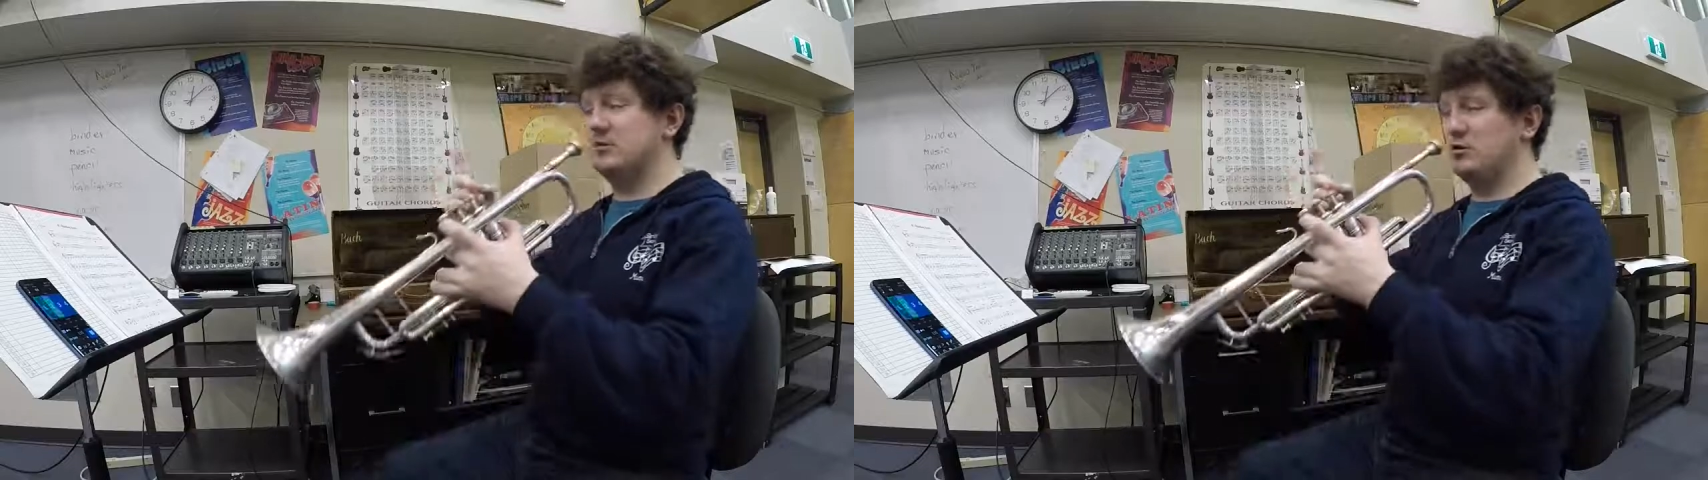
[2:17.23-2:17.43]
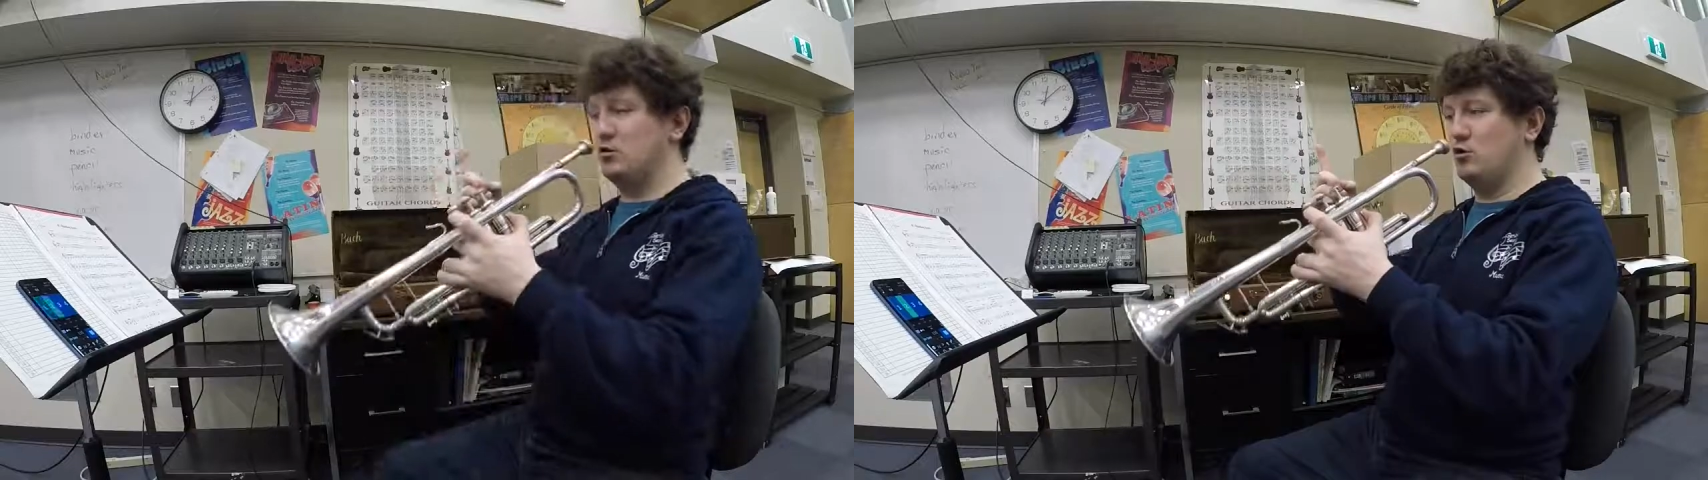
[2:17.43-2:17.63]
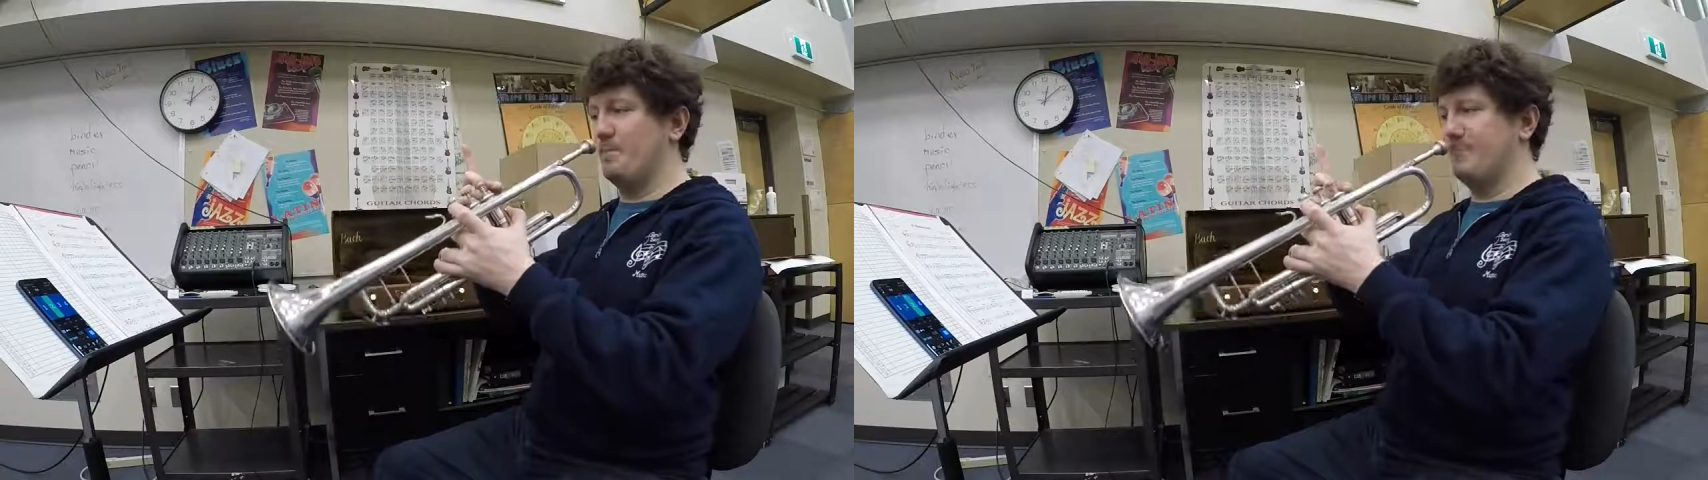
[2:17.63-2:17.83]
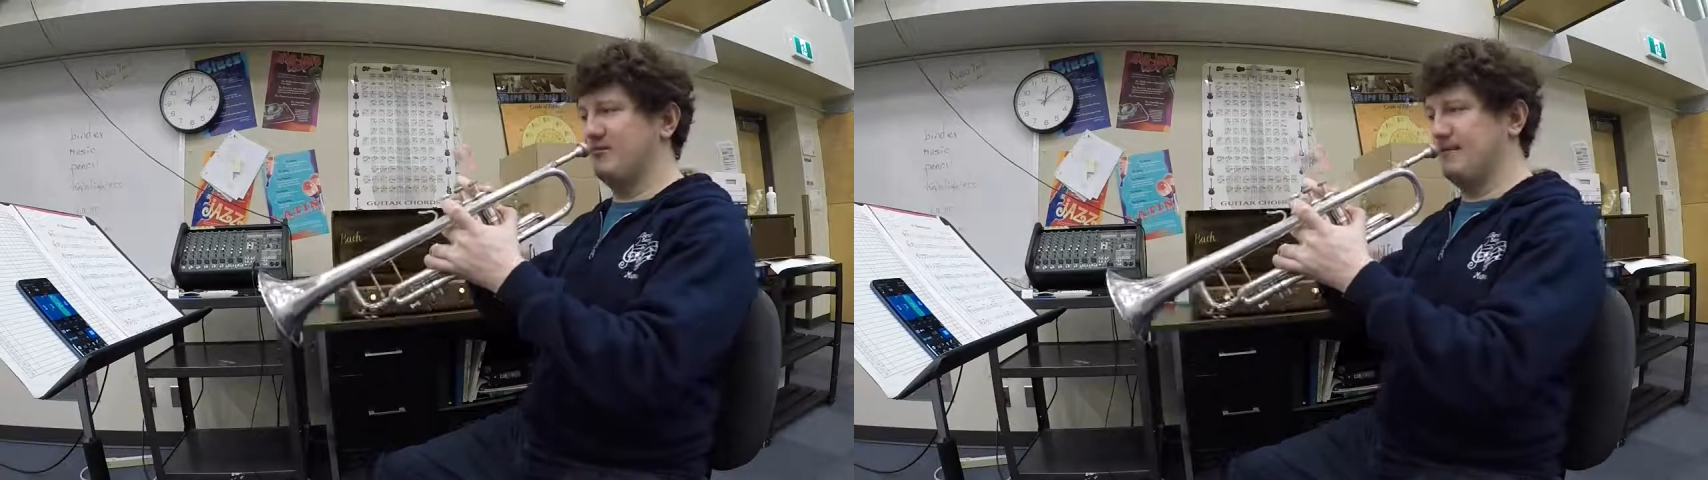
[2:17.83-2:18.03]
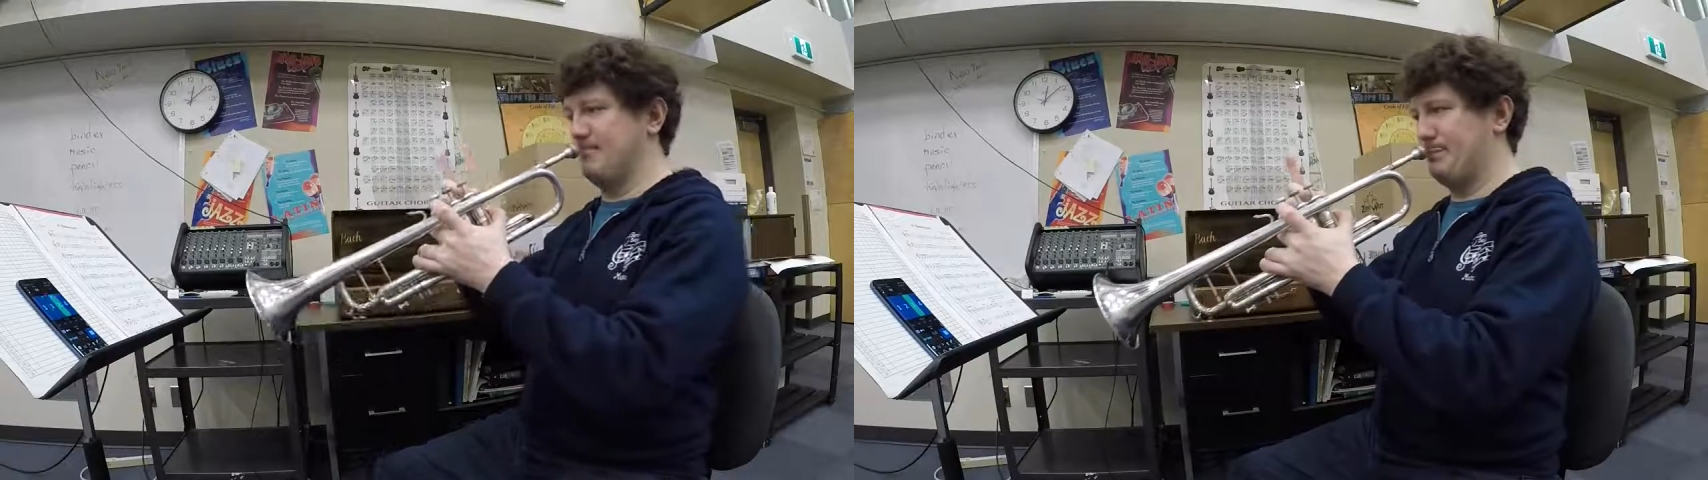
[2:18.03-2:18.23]
2,
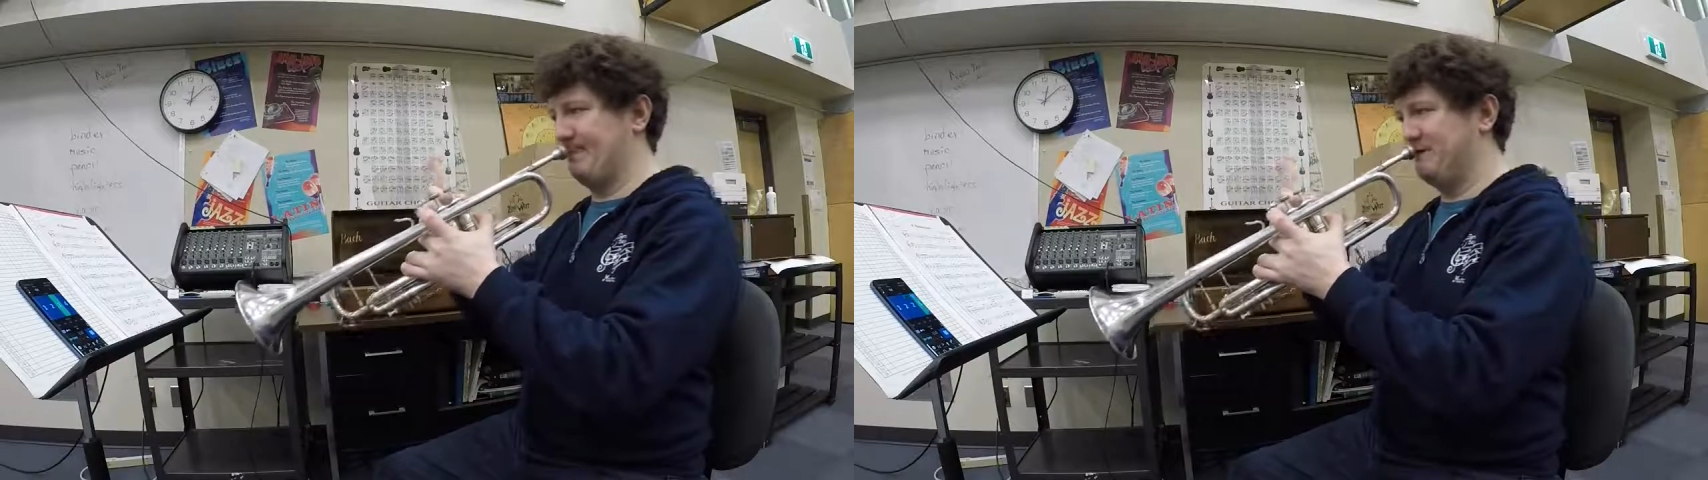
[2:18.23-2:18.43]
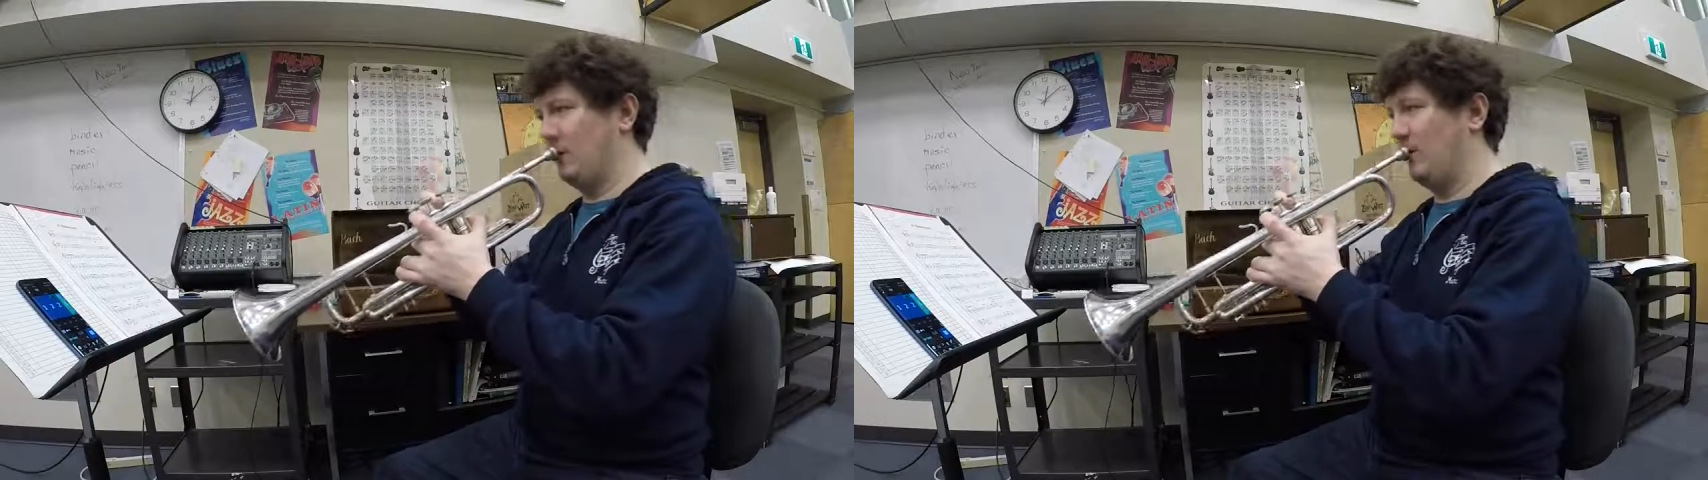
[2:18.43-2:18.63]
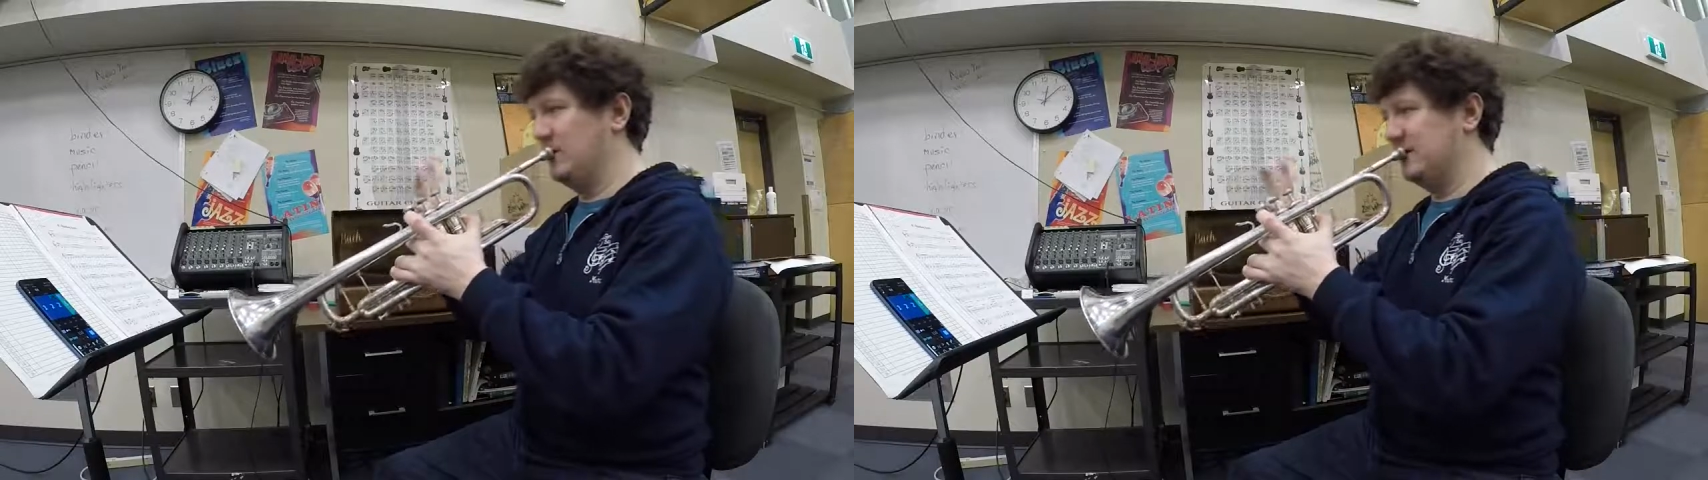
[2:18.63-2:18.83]
3, 4,